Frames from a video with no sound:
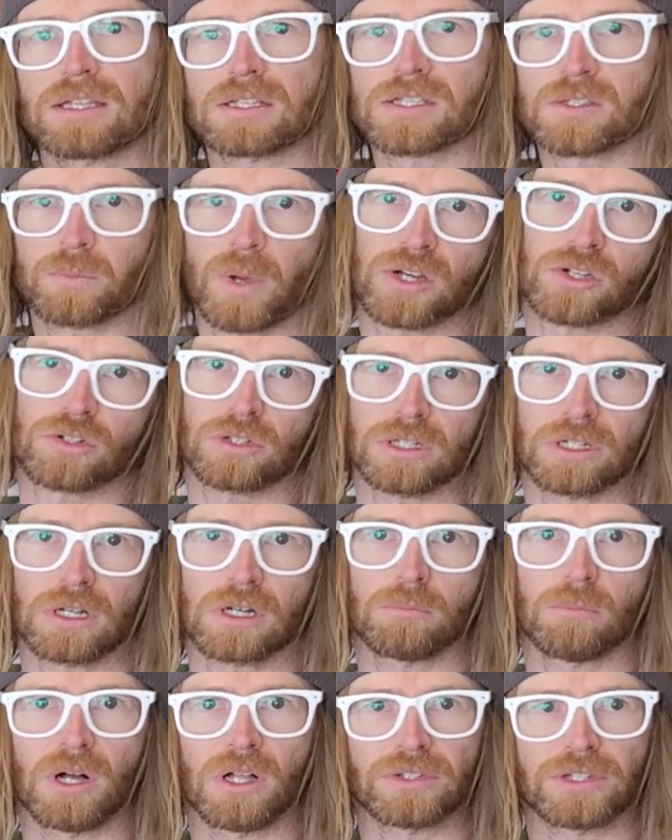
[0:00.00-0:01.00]
especially on
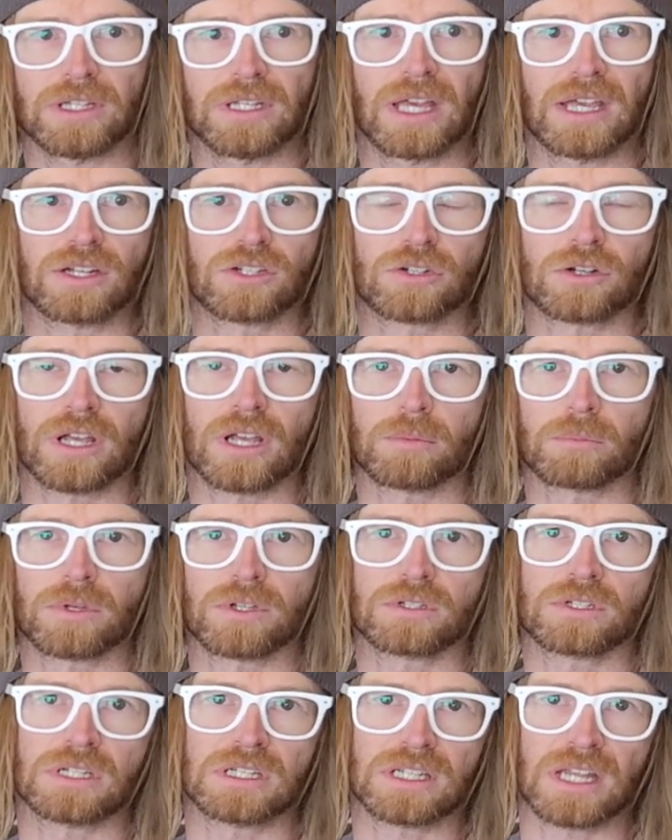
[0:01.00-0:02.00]
a multi-day
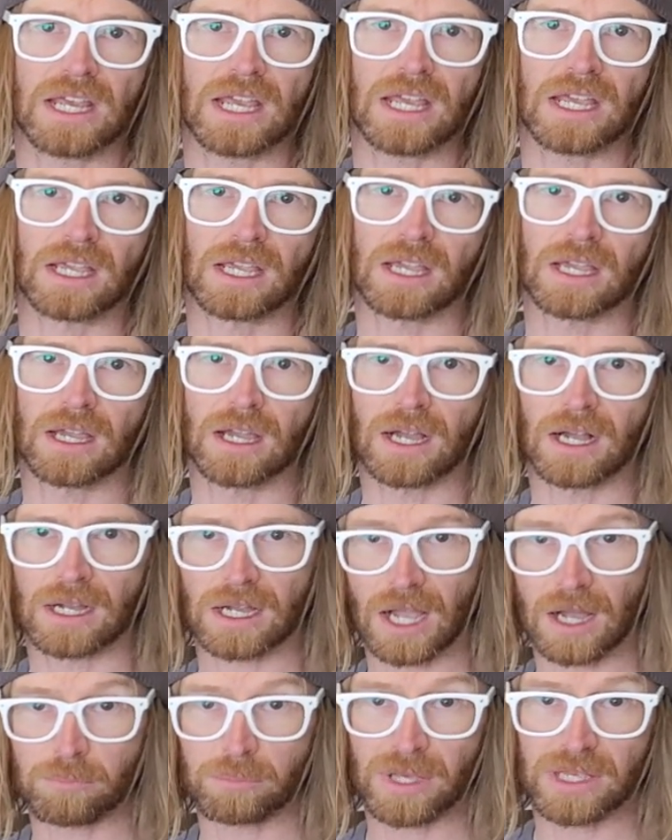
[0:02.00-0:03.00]
trip, to take a
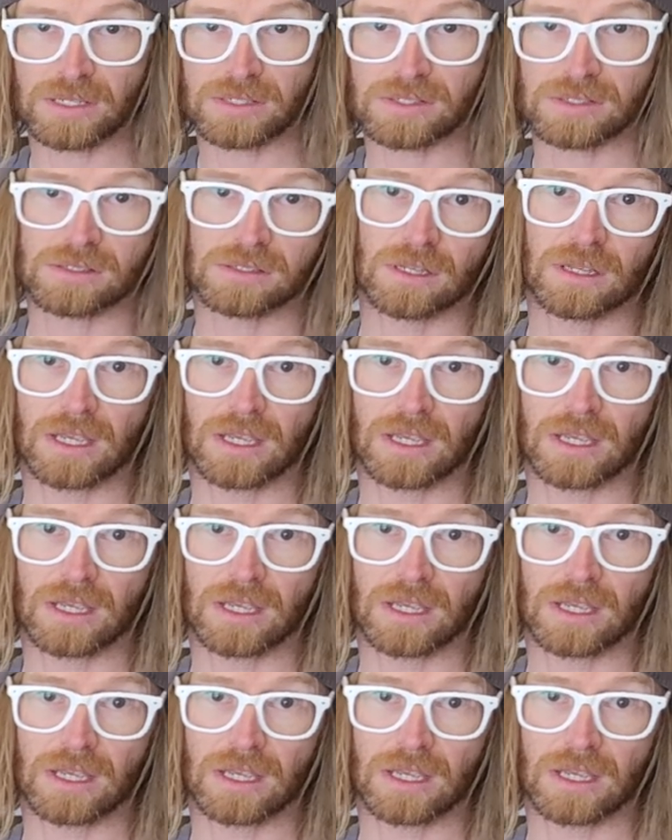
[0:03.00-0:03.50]
compass